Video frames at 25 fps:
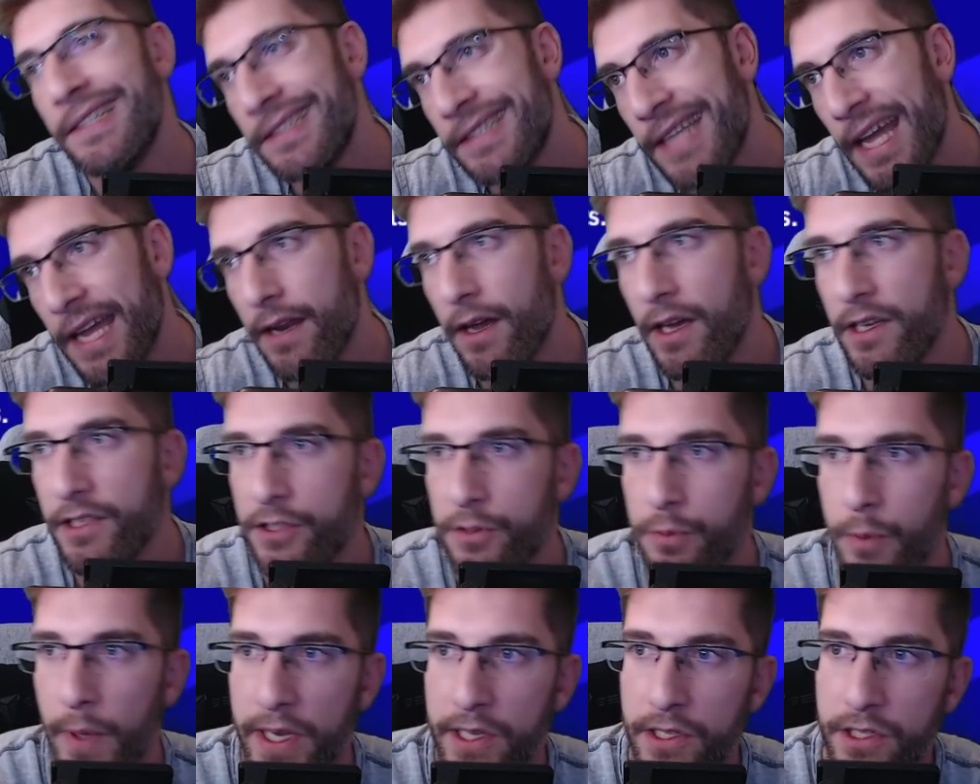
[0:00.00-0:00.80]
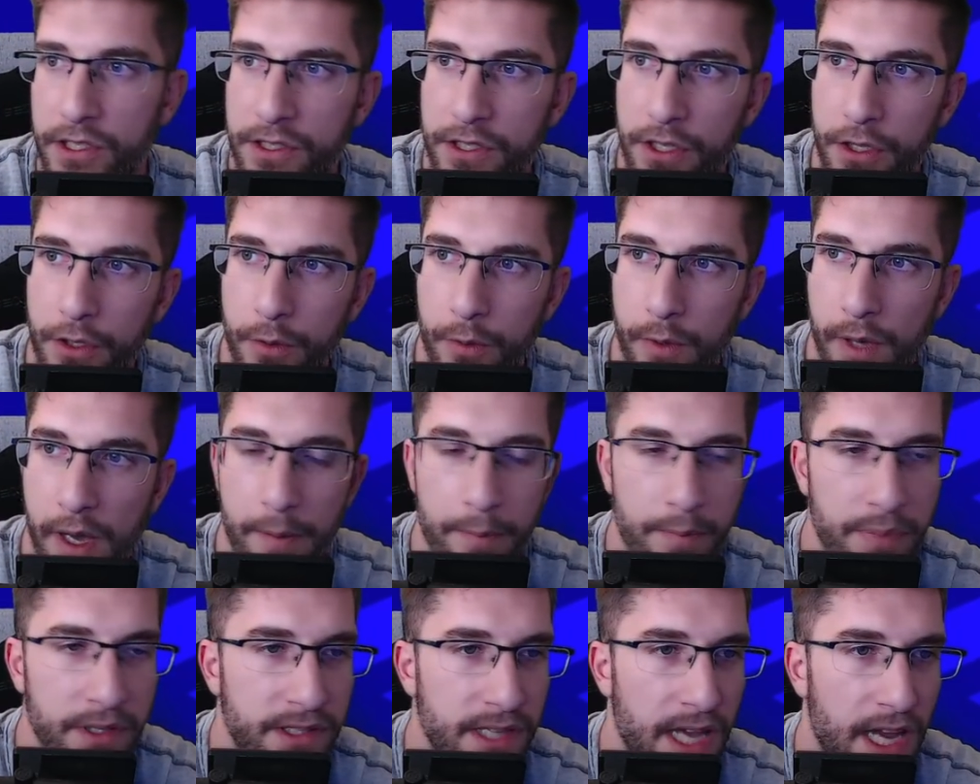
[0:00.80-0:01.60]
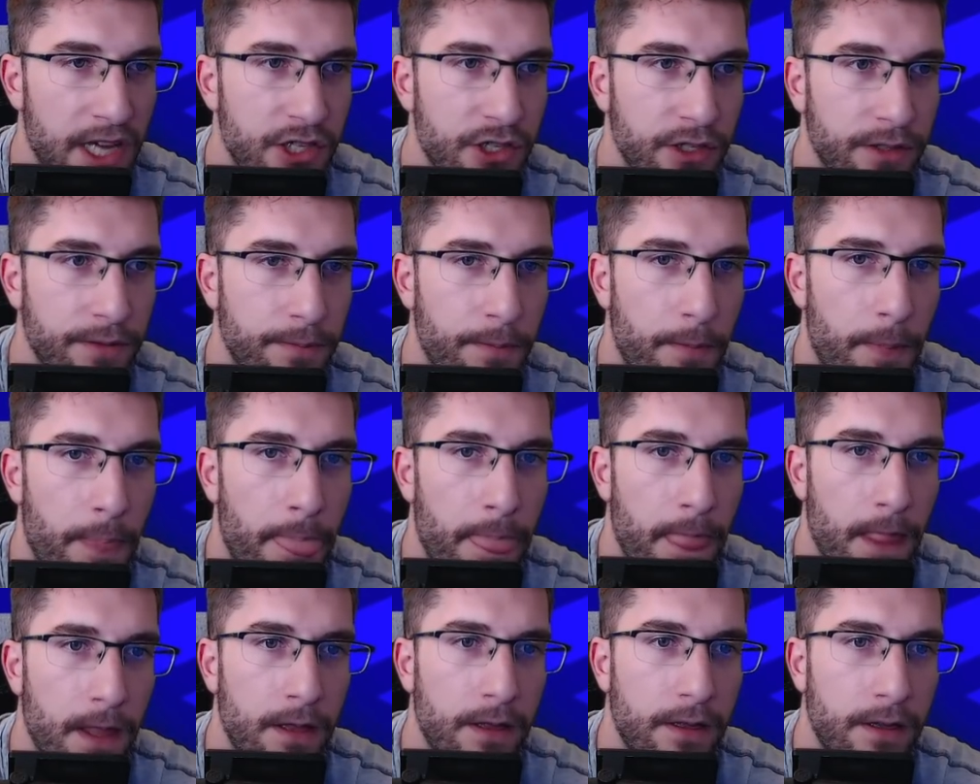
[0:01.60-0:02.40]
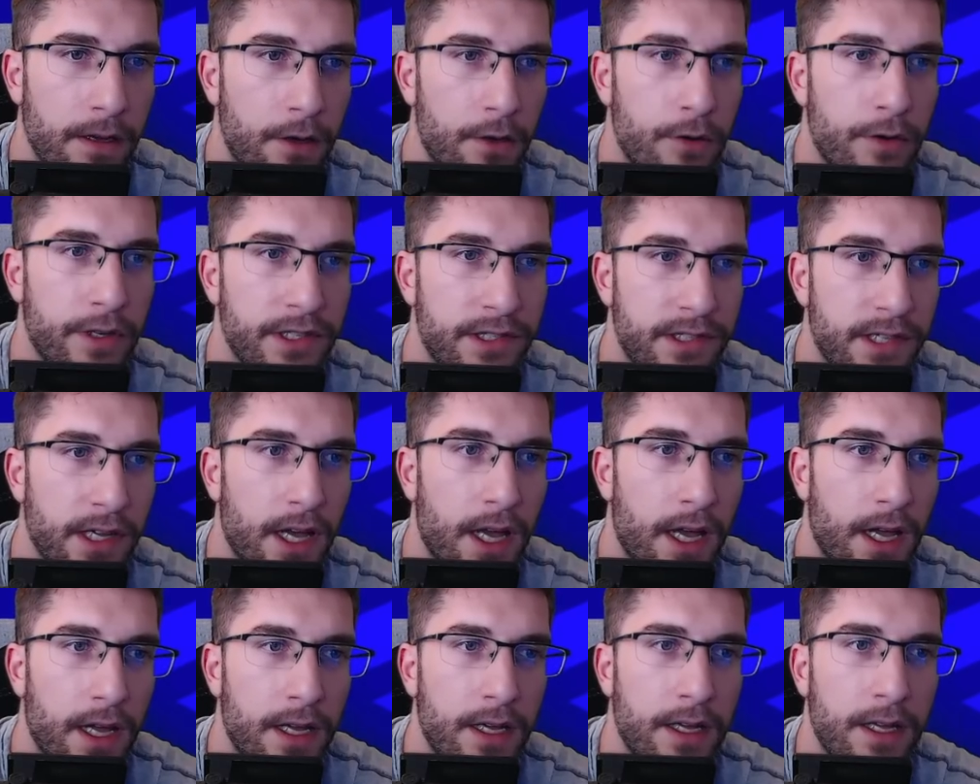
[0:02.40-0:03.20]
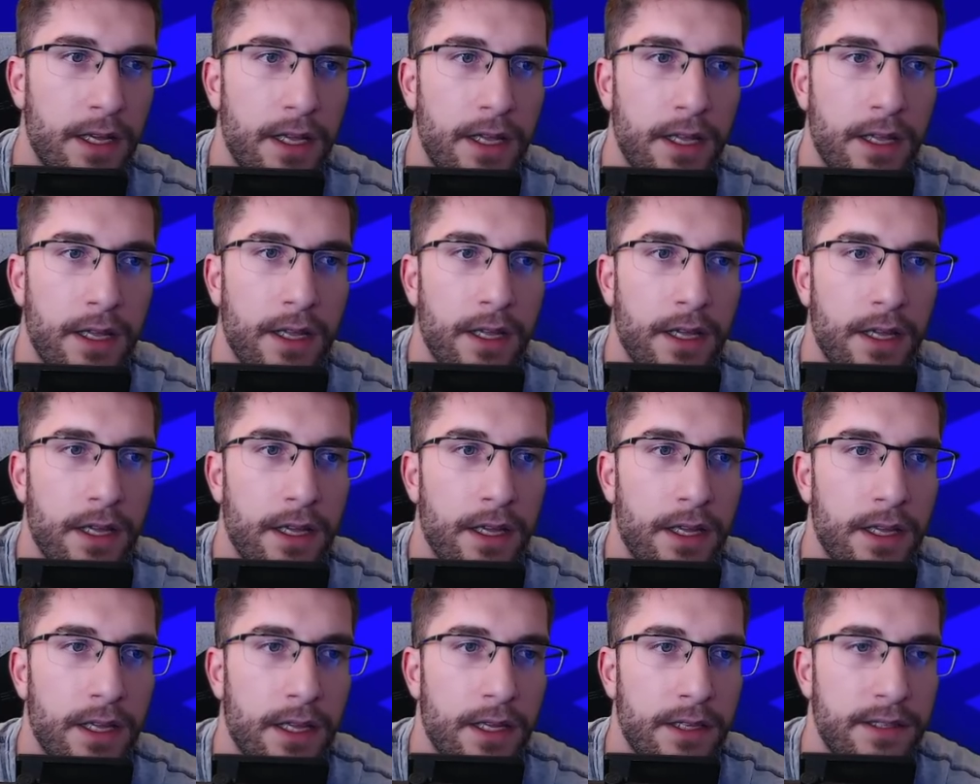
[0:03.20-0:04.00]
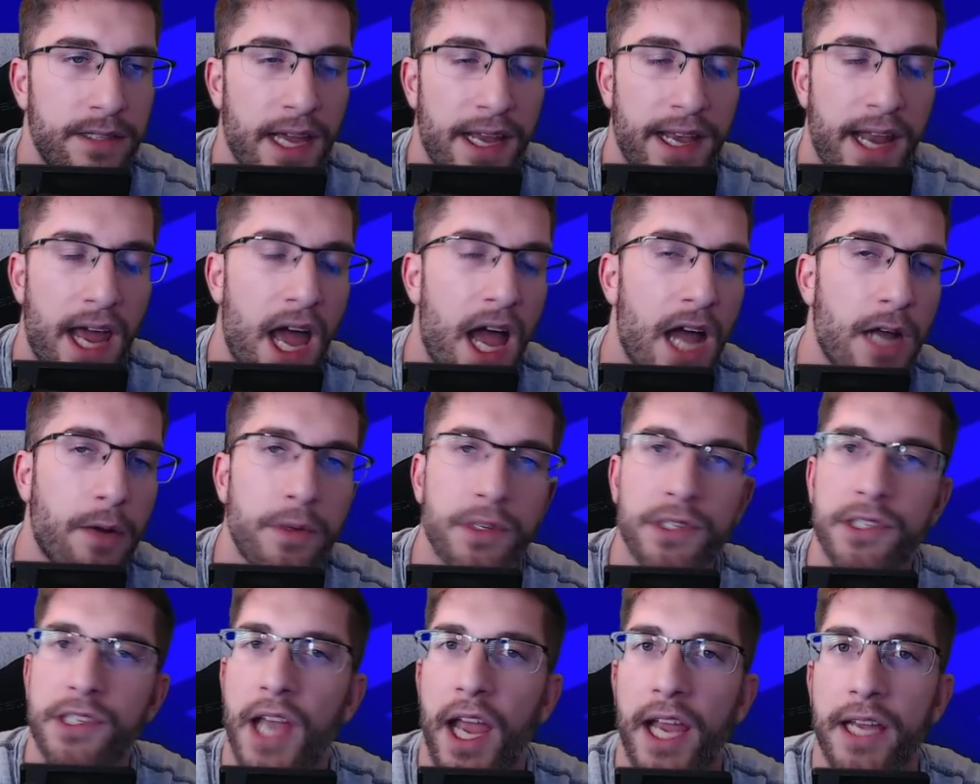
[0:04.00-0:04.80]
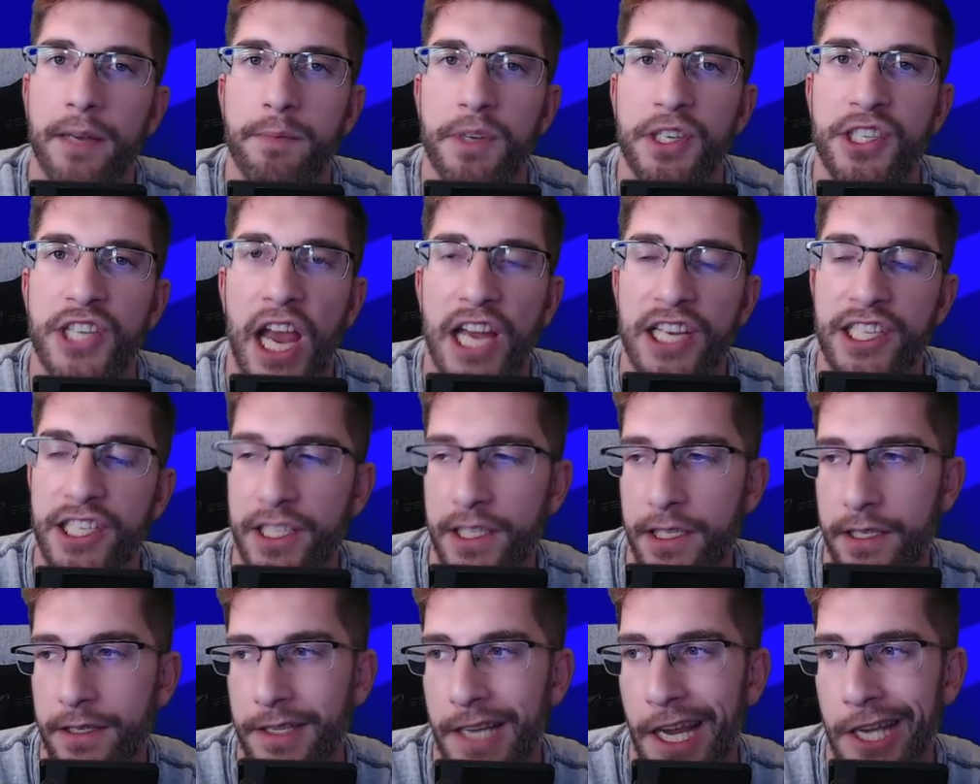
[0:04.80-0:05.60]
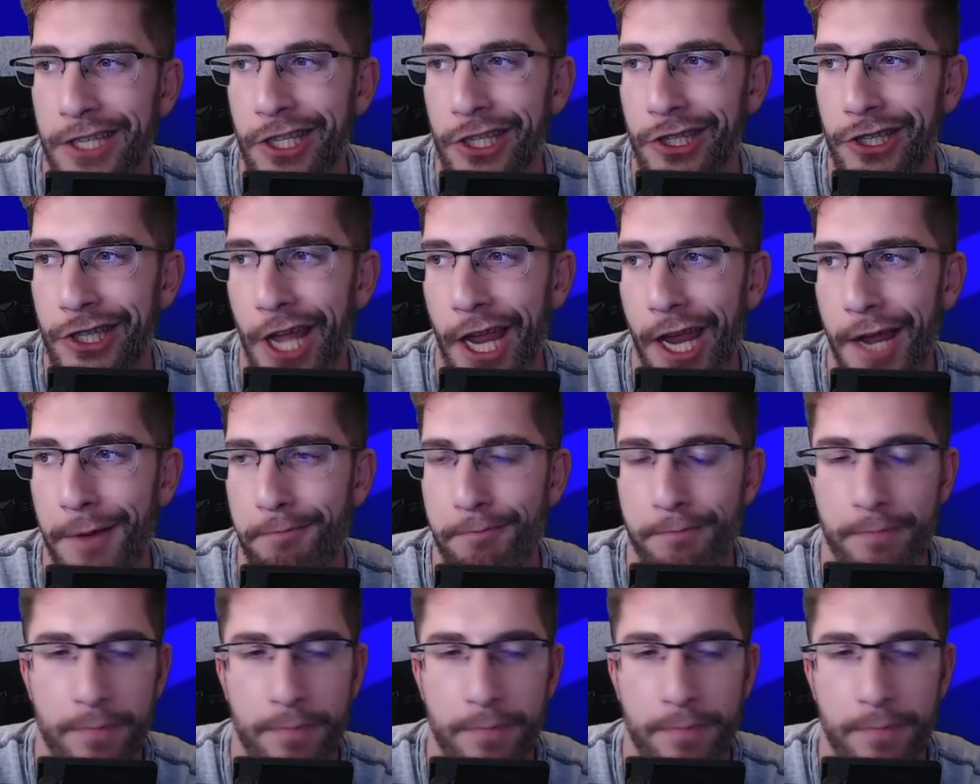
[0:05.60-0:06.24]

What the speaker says: Then I switched to possession, or as Ten Hag would say, possession is a team.